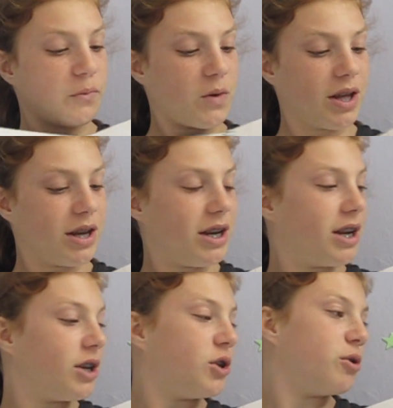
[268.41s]
we
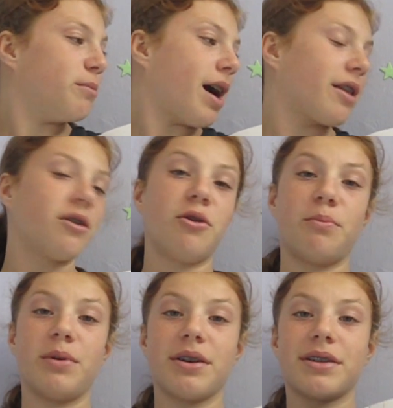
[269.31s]
needed two math
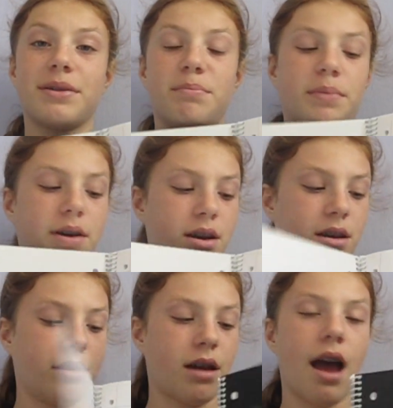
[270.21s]
notebooks,
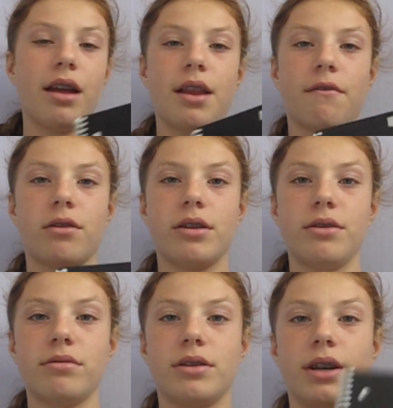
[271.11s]
but I never
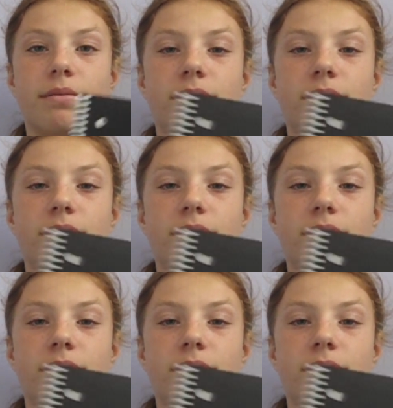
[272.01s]
used it.